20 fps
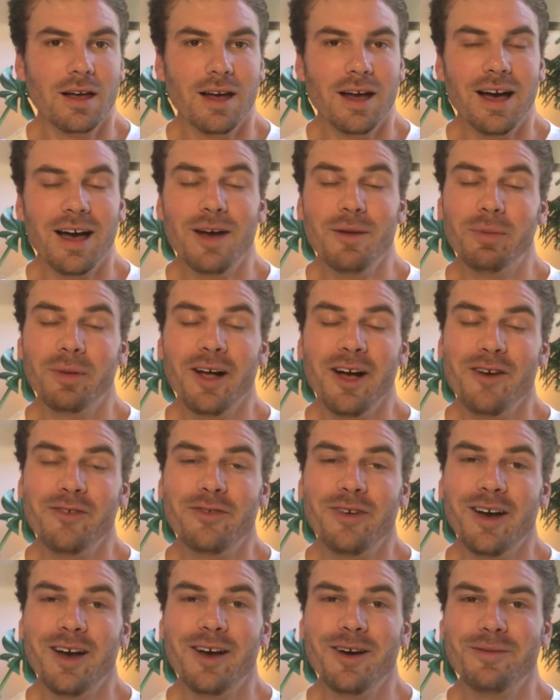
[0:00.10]
Hi Plant
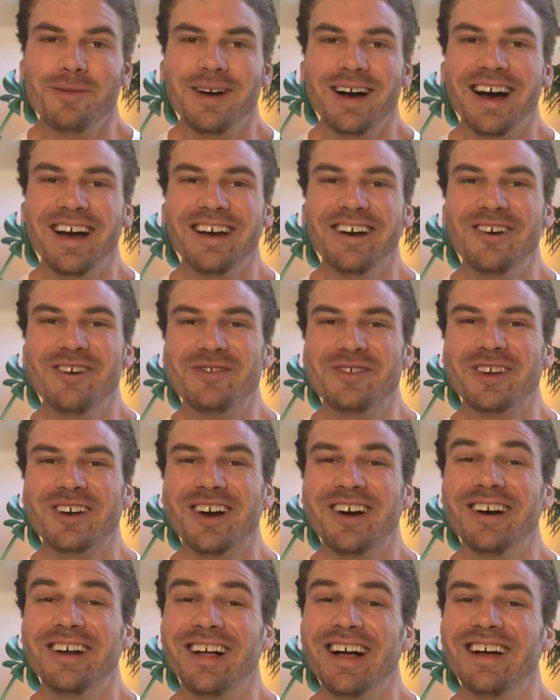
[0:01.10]
Fam, I hope you're
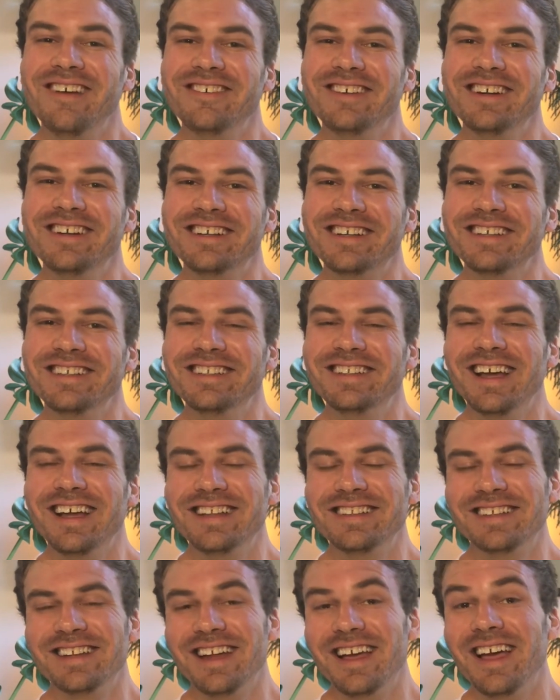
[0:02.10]
all having a good day
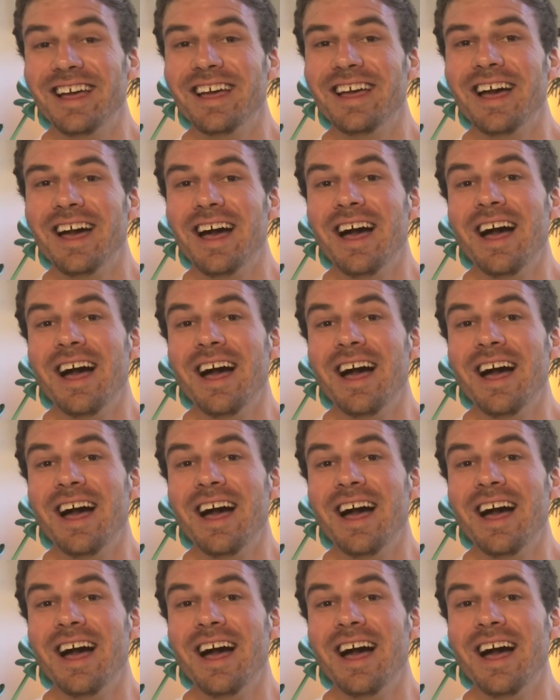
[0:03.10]
today.